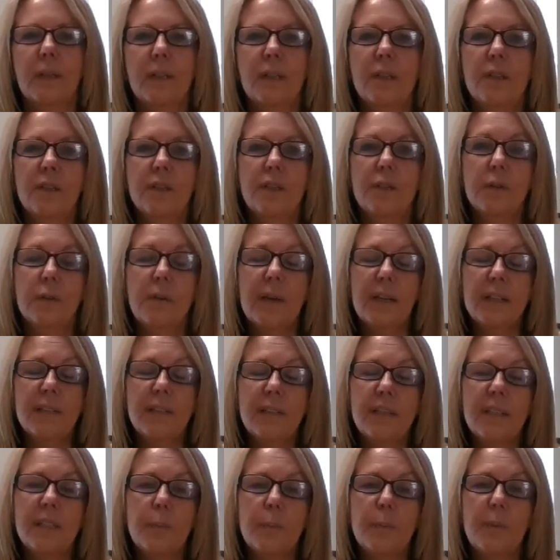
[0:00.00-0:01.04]
So next
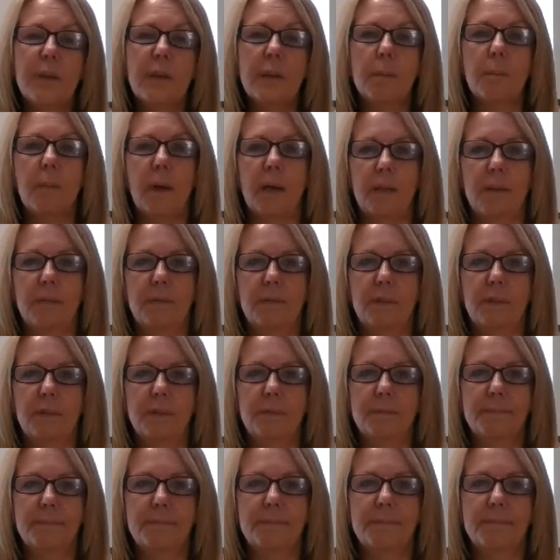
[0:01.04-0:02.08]
is being mindful.
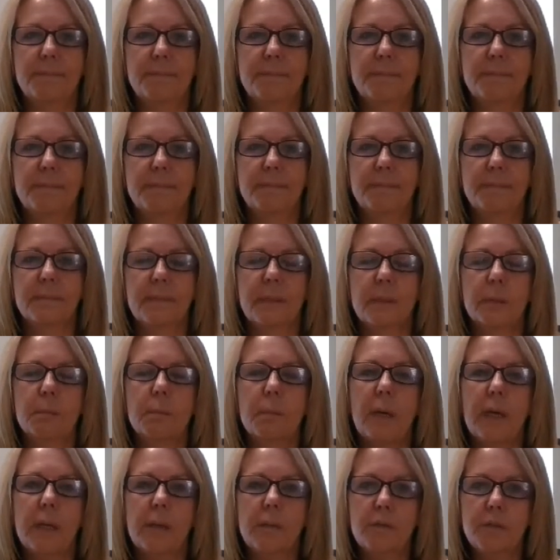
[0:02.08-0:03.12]

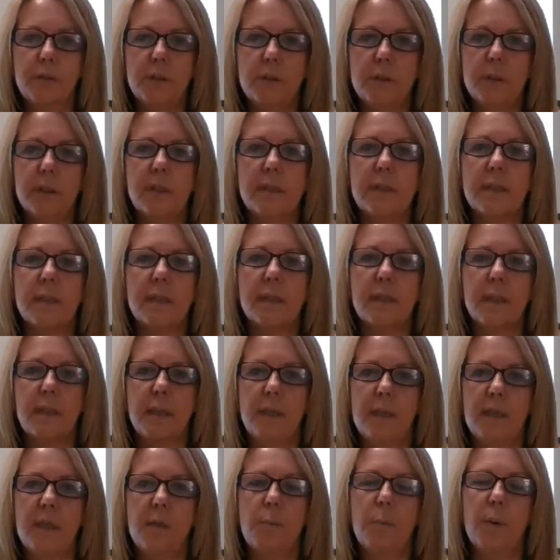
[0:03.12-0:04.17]
Mindful is a
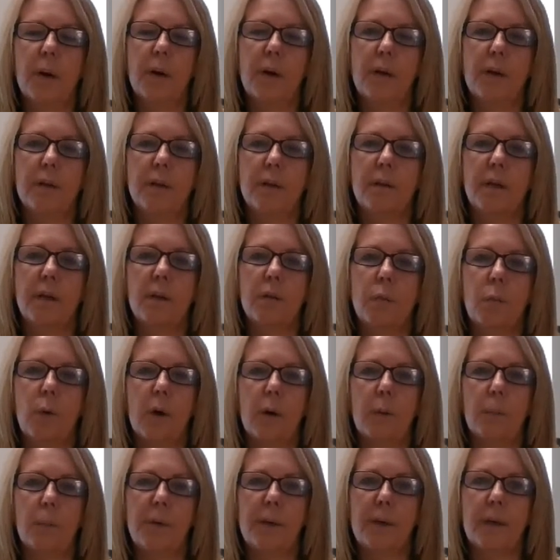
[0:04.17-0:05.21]
key part of
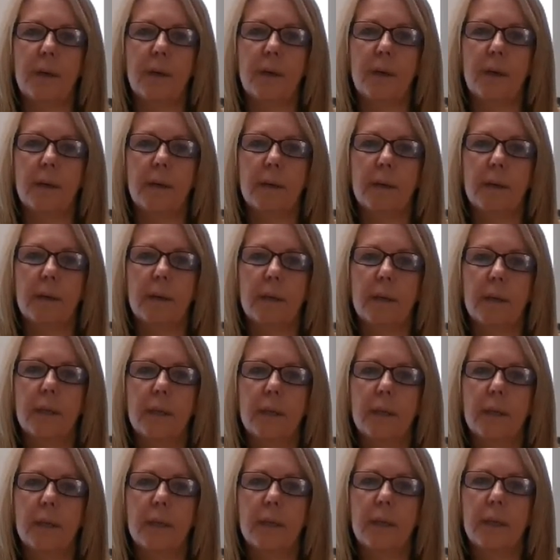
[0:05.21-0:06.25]
well-being
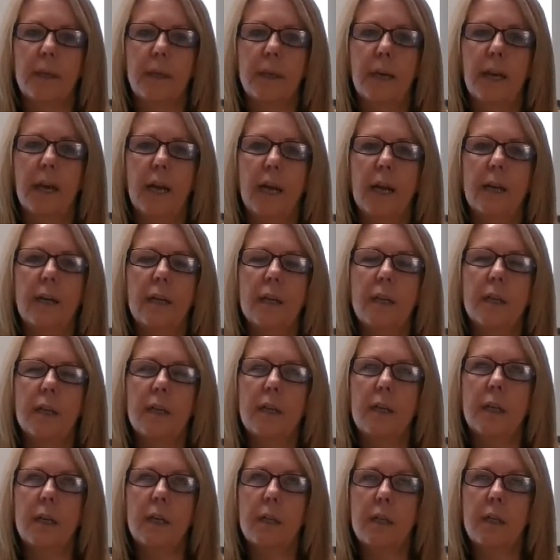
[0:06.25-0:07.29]
and a
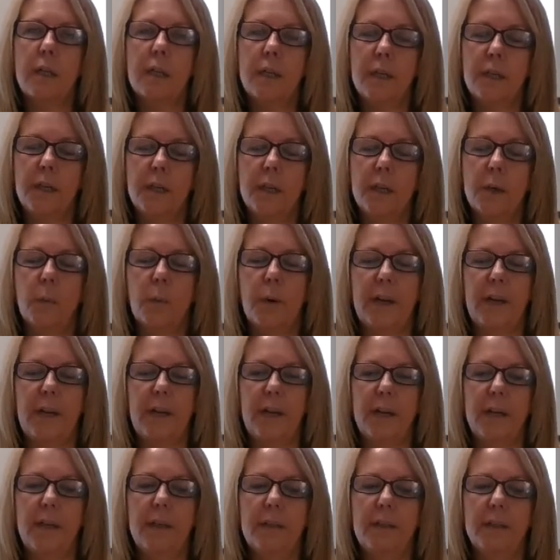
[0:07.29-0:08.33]
clear way
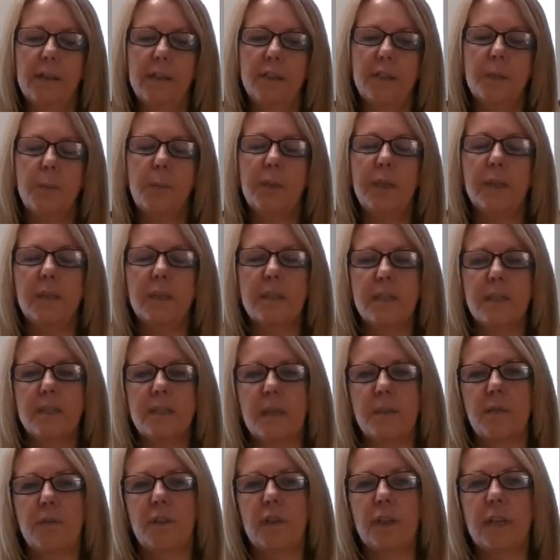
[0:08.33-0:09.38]
to begin to
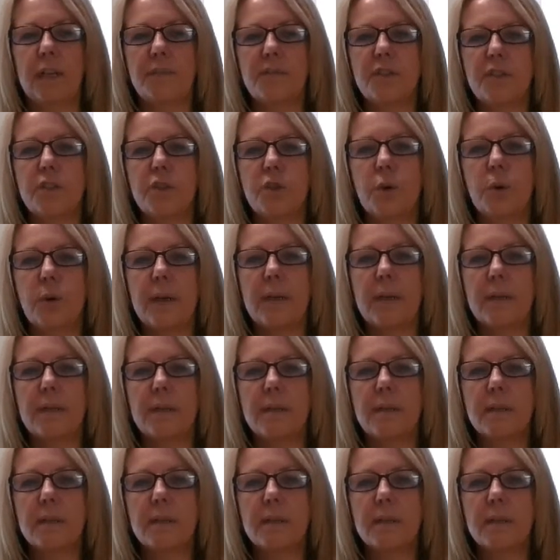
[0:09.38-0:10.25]
savor life's joys.